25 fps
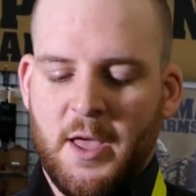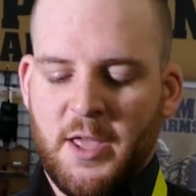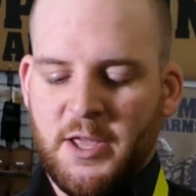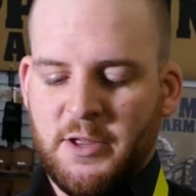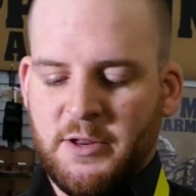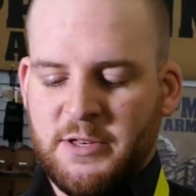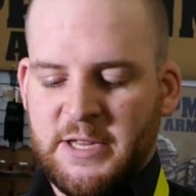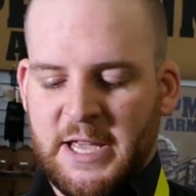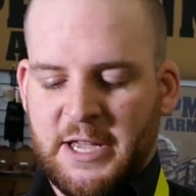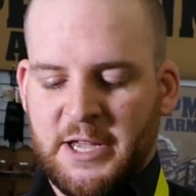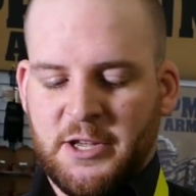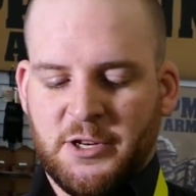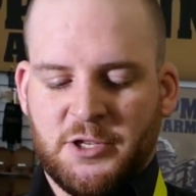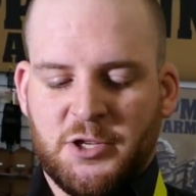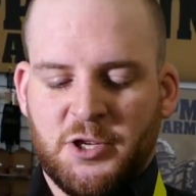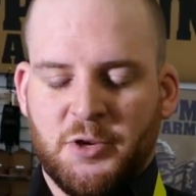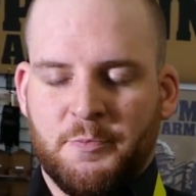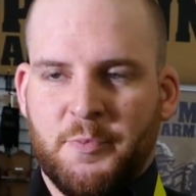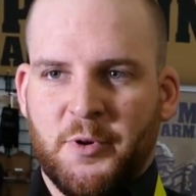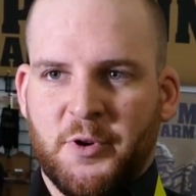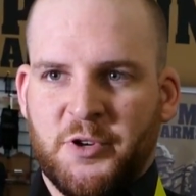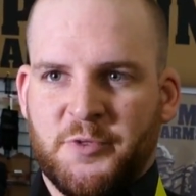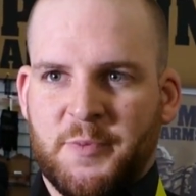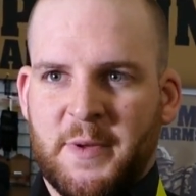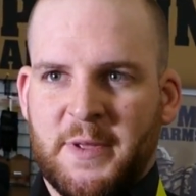you take your 2
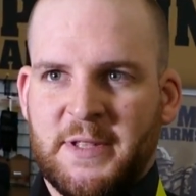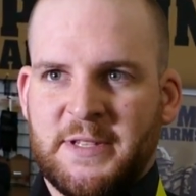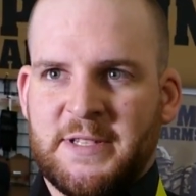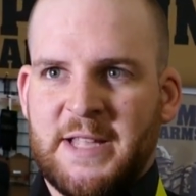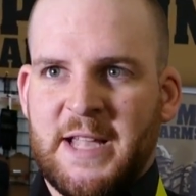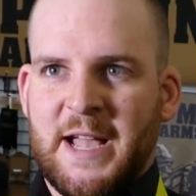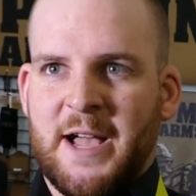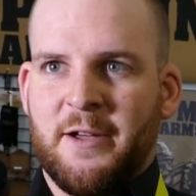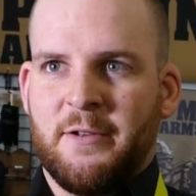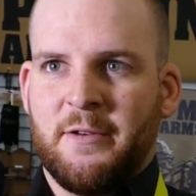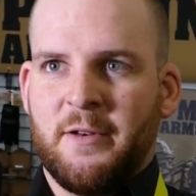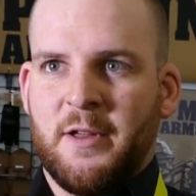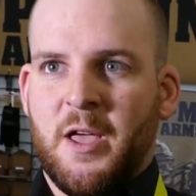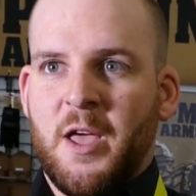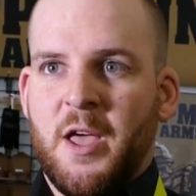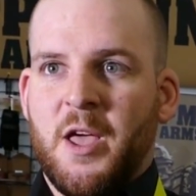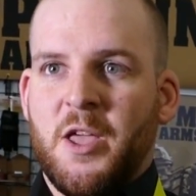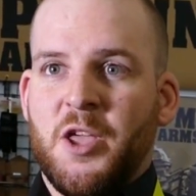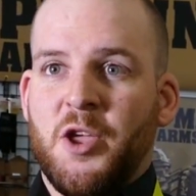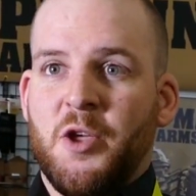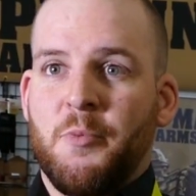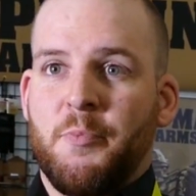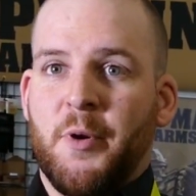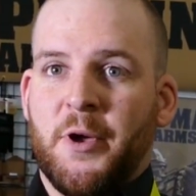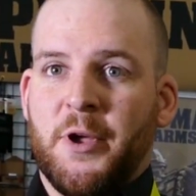push pins down,
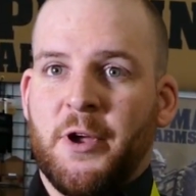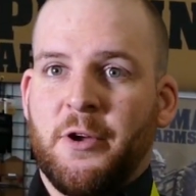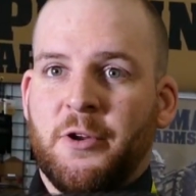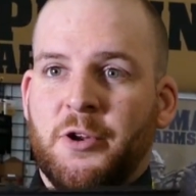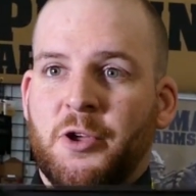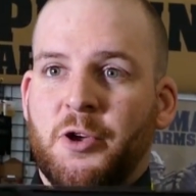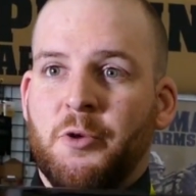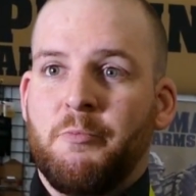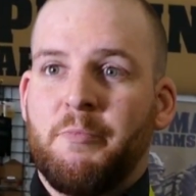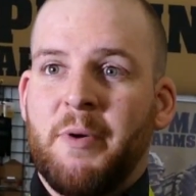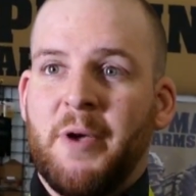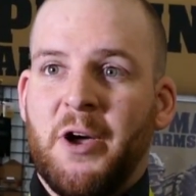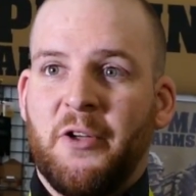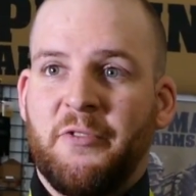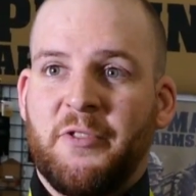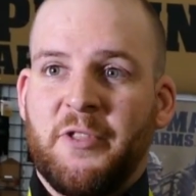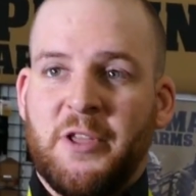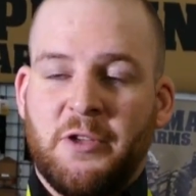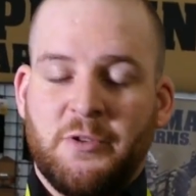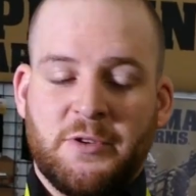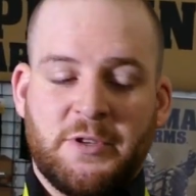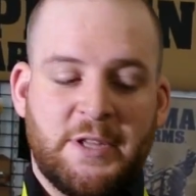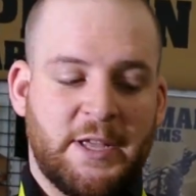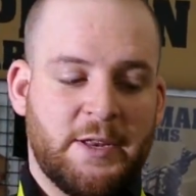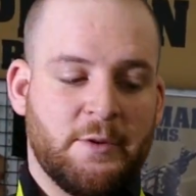you put your new build that
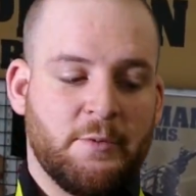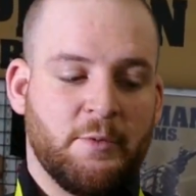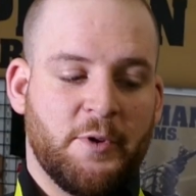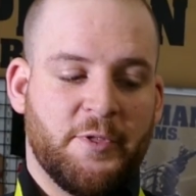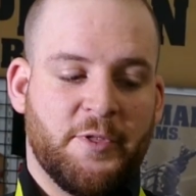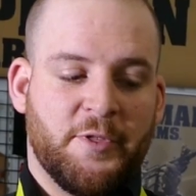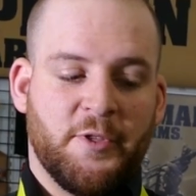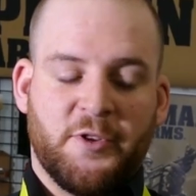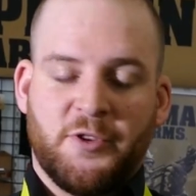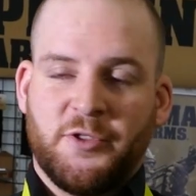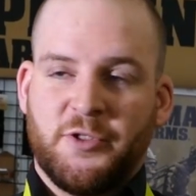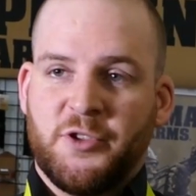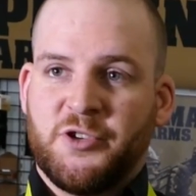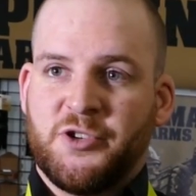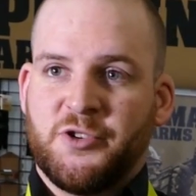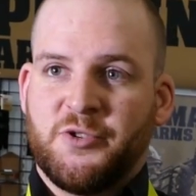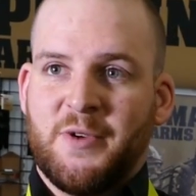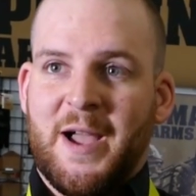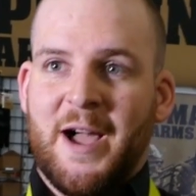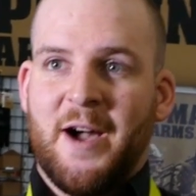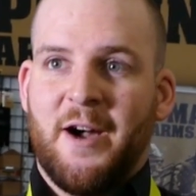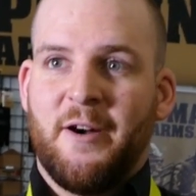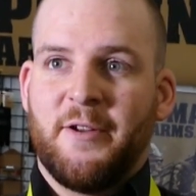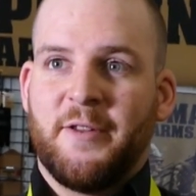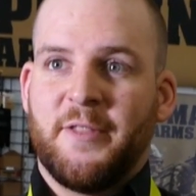you did with the
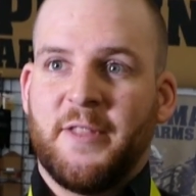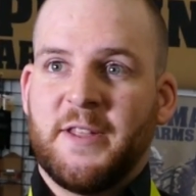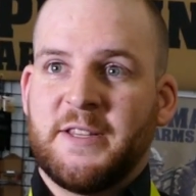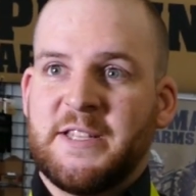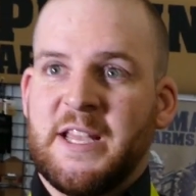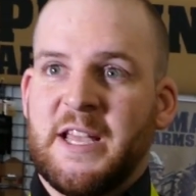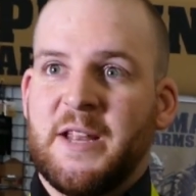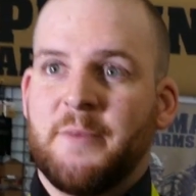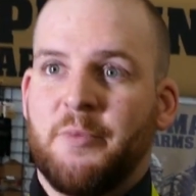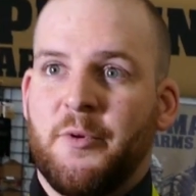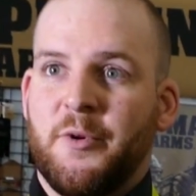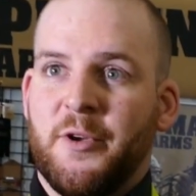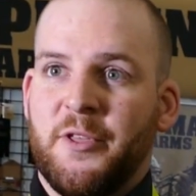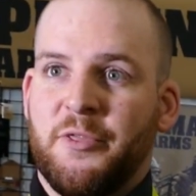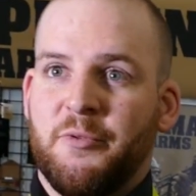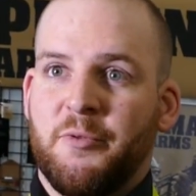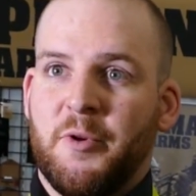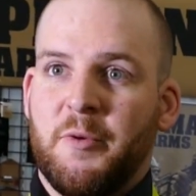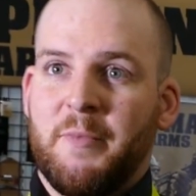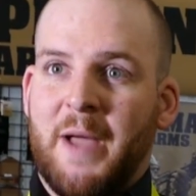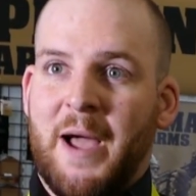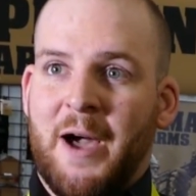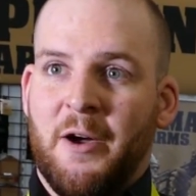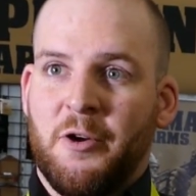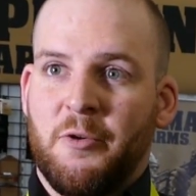shroud and the
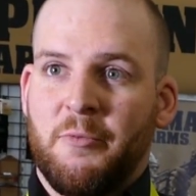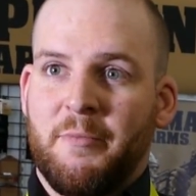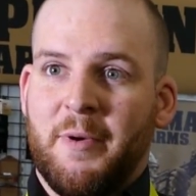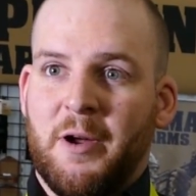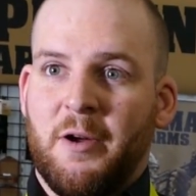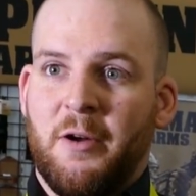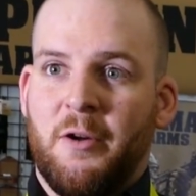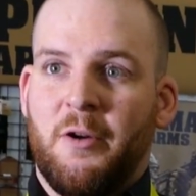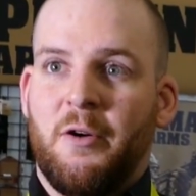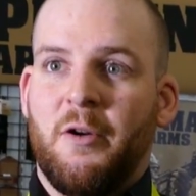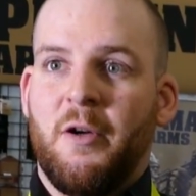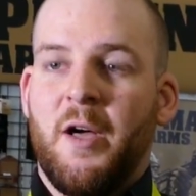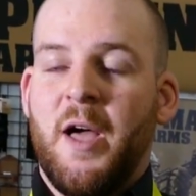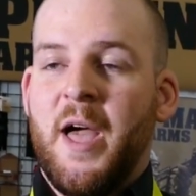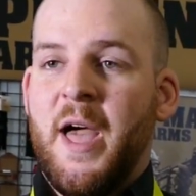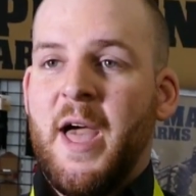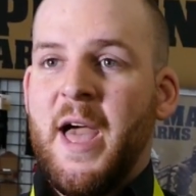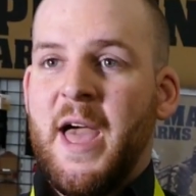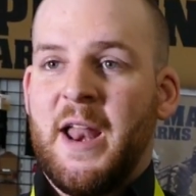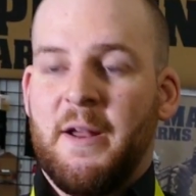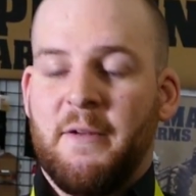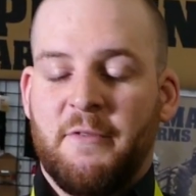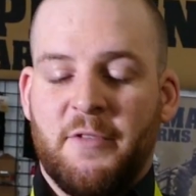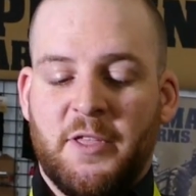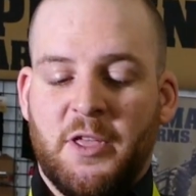10.3 outer barrel
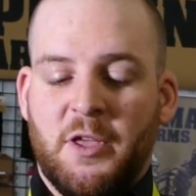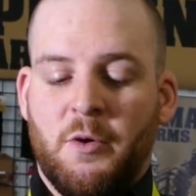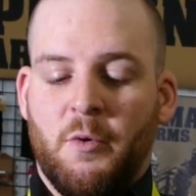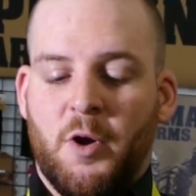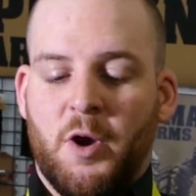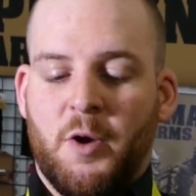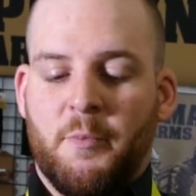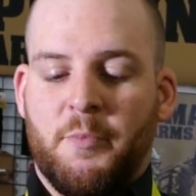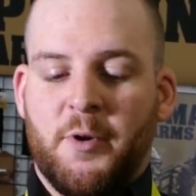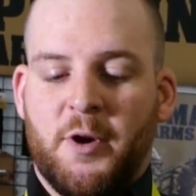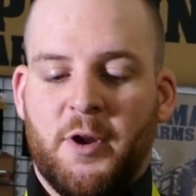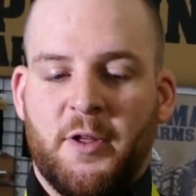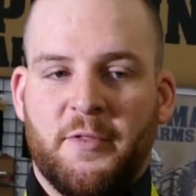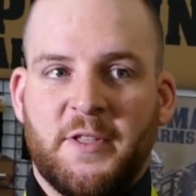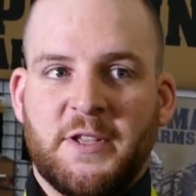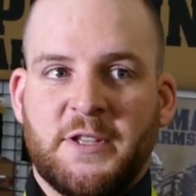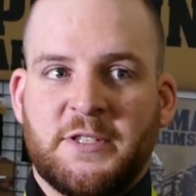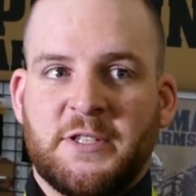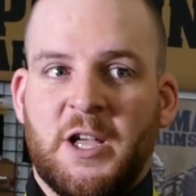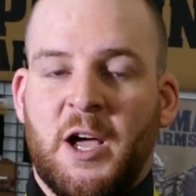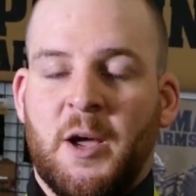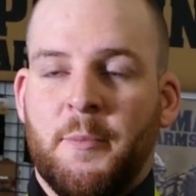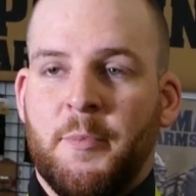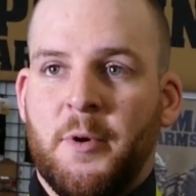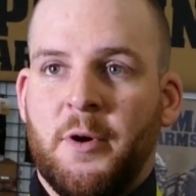and everything you want to put on
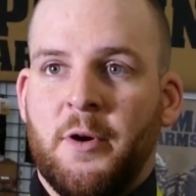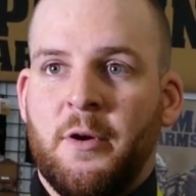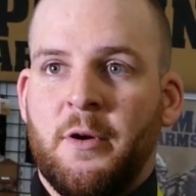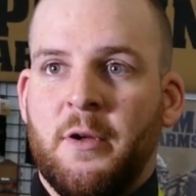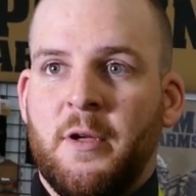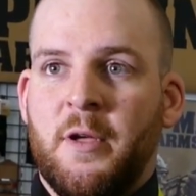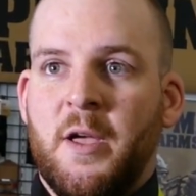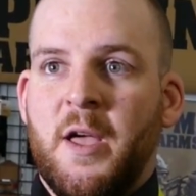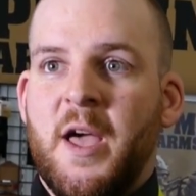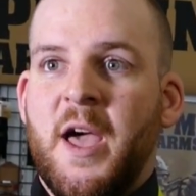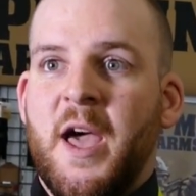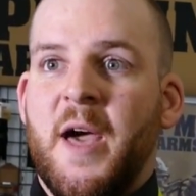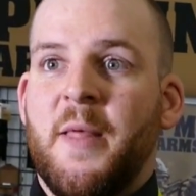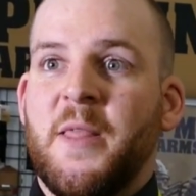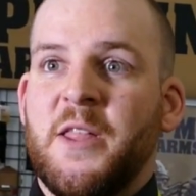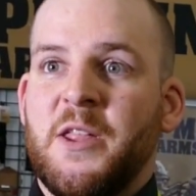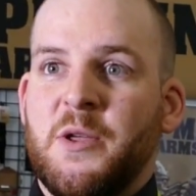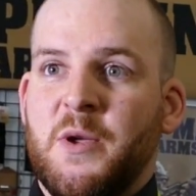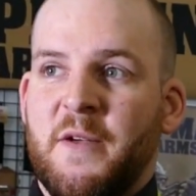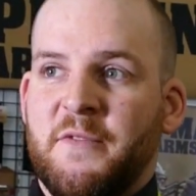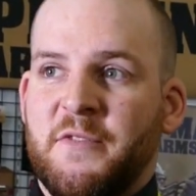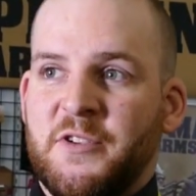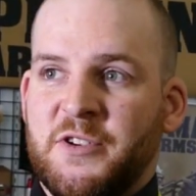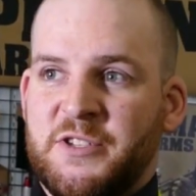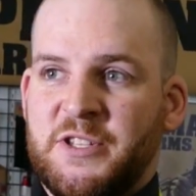this upper, and then
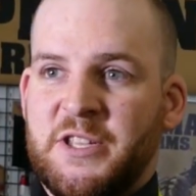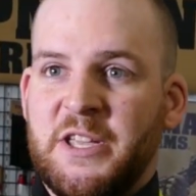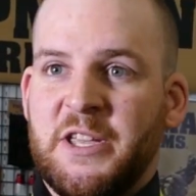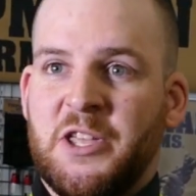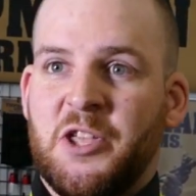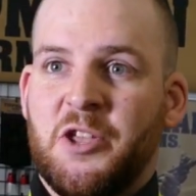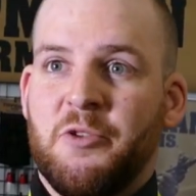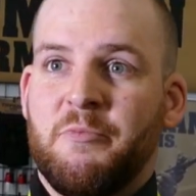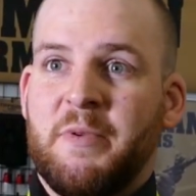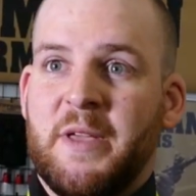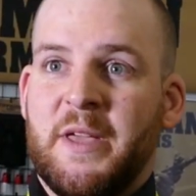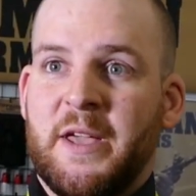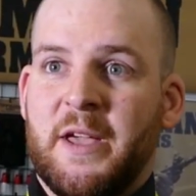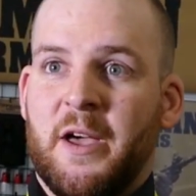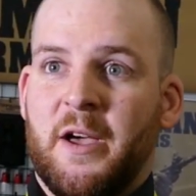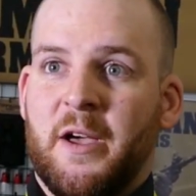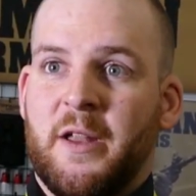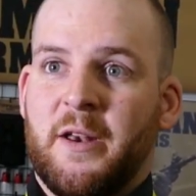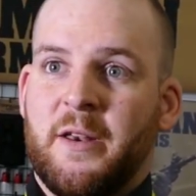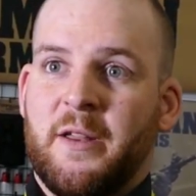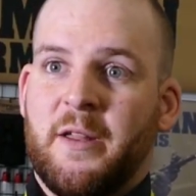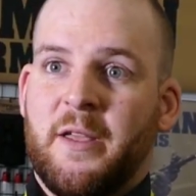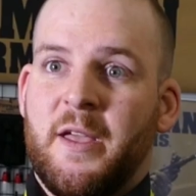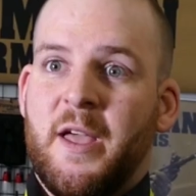you have your CQB gun.